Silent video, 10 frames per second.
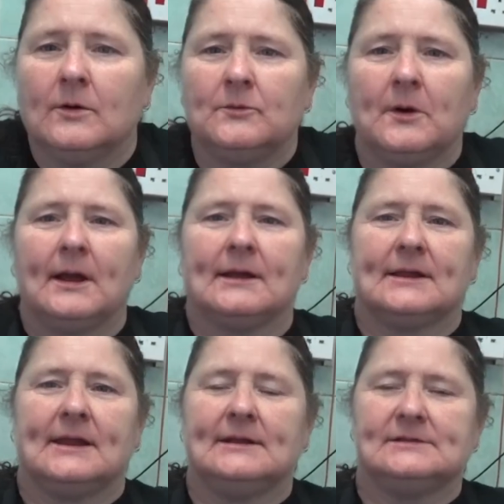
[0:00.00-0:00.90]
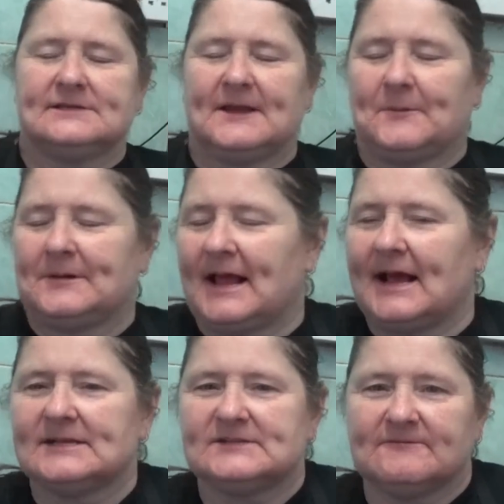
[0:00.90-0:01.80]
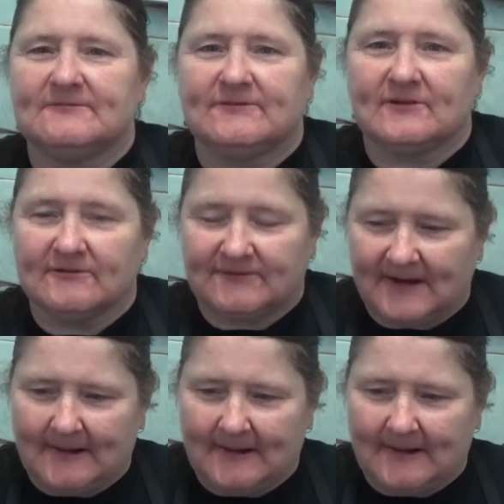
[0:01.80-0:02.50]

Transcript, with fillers: Right, Kay said it were nice and fluffy.